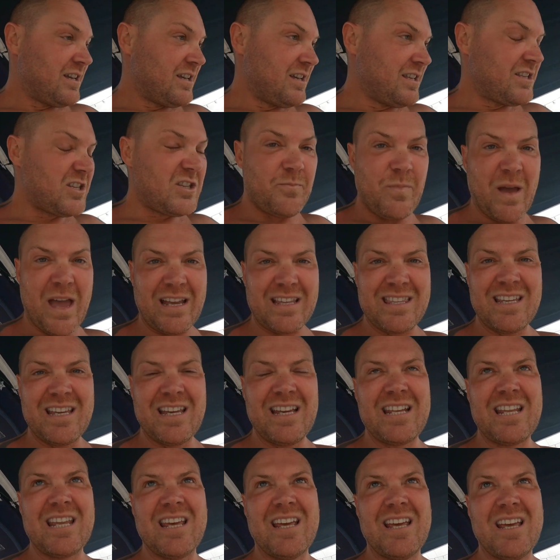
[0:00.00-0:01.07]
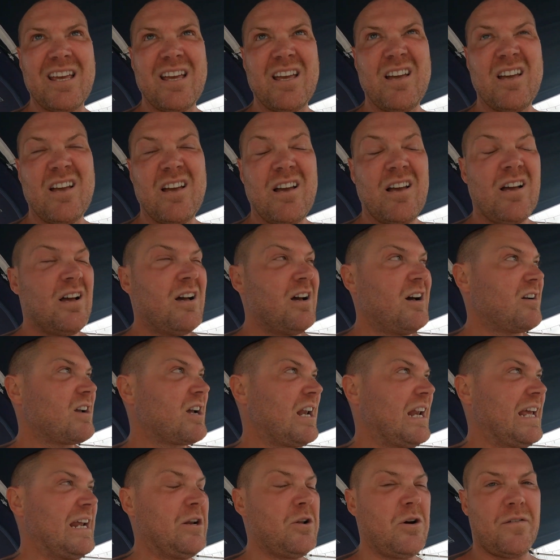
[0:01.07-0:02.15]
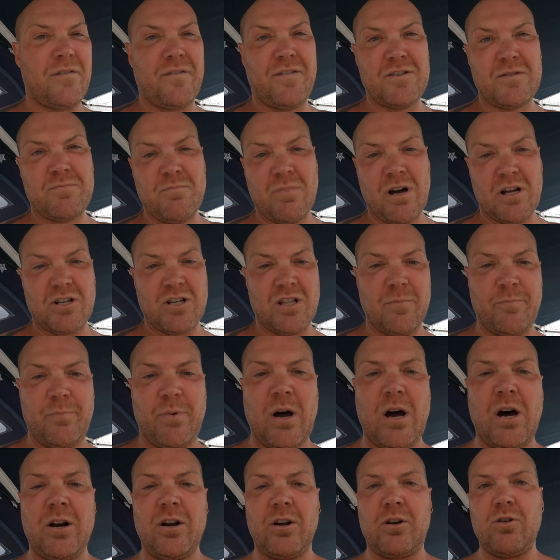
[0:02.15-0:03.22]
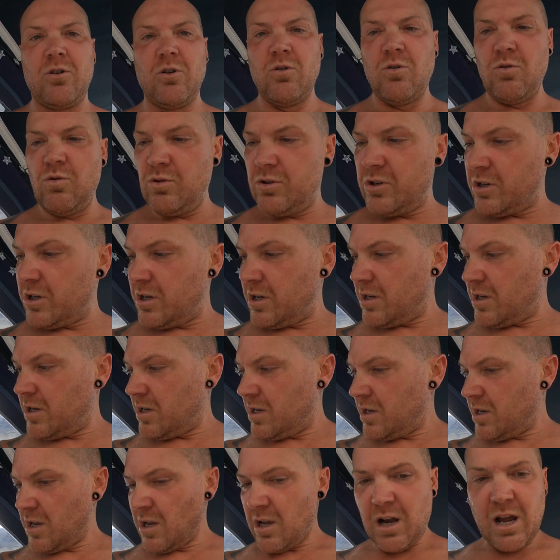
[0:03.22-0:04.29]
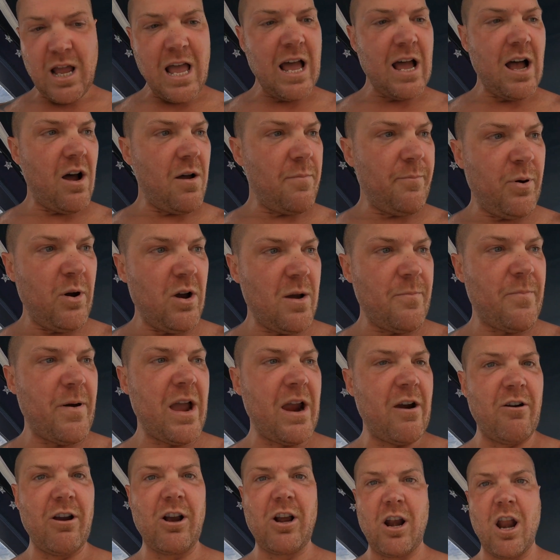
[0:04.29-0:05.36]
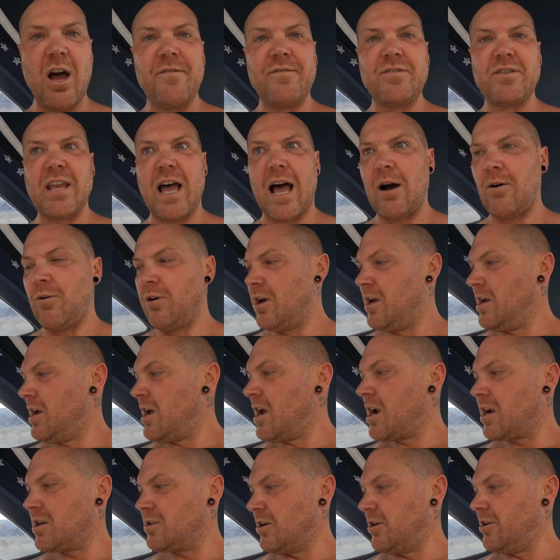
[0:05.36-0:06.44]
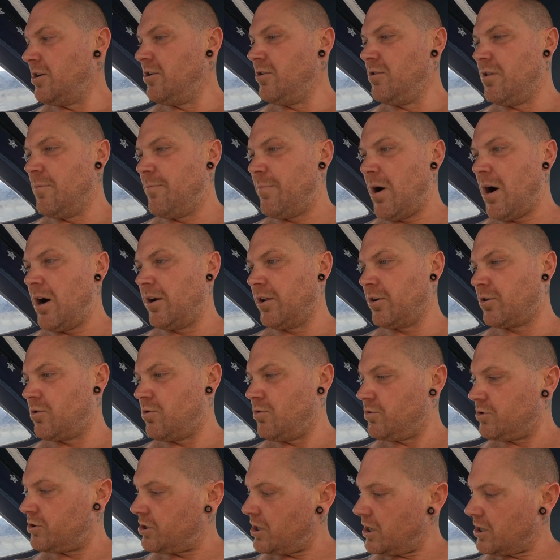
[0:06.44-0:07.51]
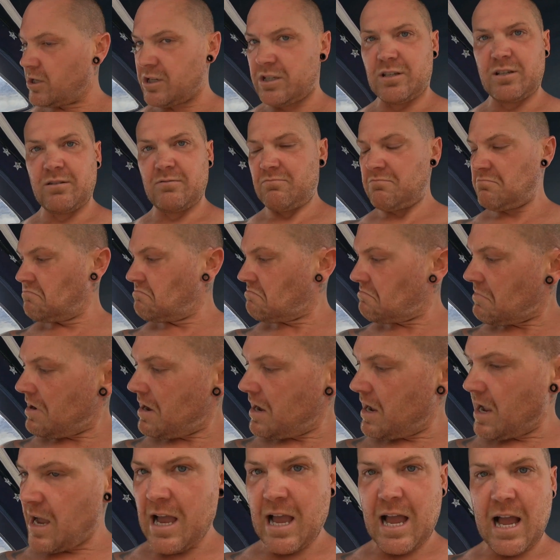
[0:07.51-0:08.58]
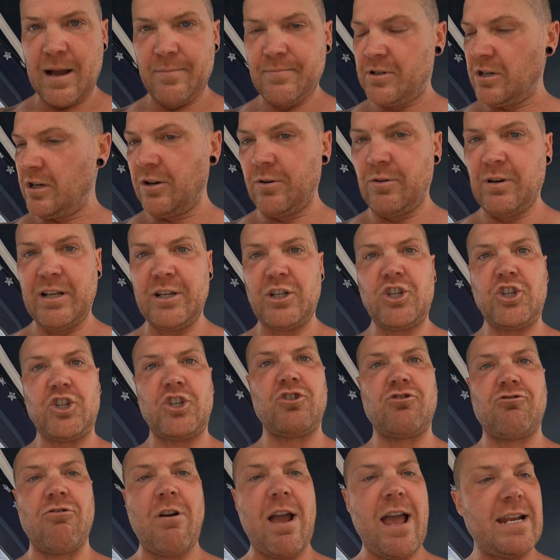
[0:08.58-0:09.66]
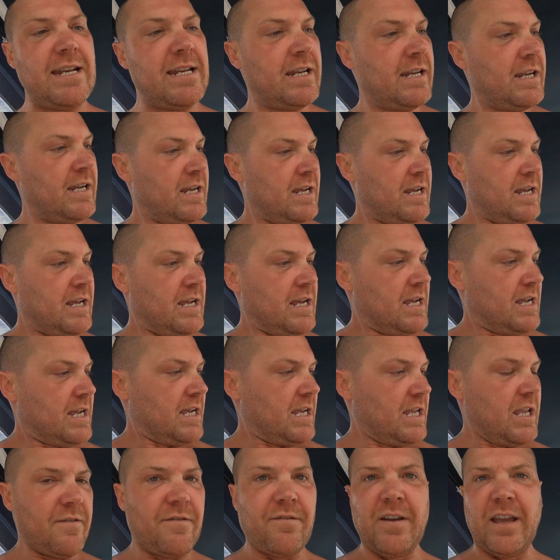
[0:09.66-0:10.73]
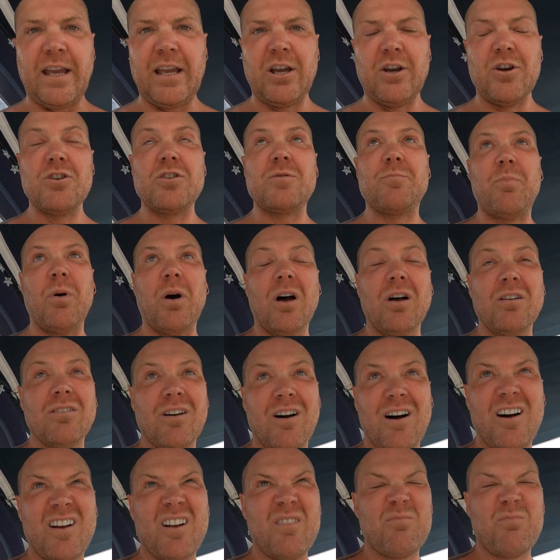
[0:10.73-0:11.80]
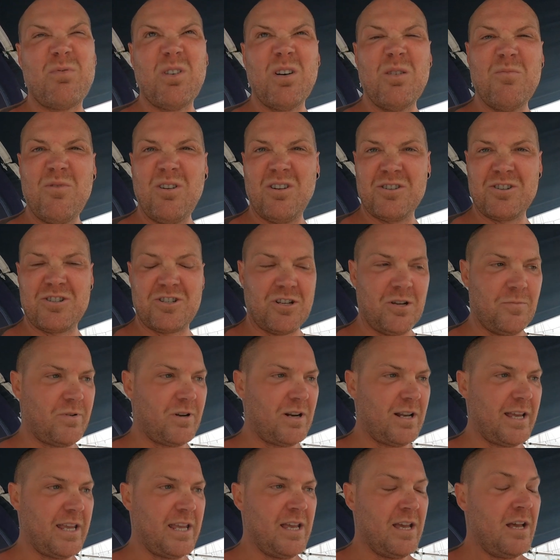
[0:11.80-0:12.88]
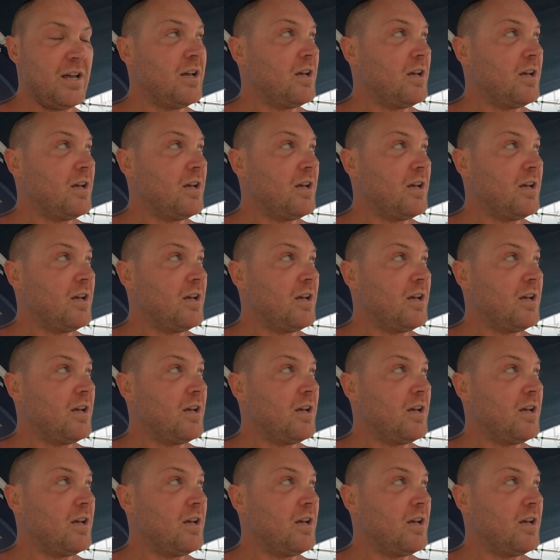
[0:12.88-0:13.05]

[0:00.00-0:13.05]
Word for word: inspected cleaned off as much of the barnacles I, I put a pair of gloves out because I knew the barnacles just absolutely shred your fingers, but I didn't put them on stupidly.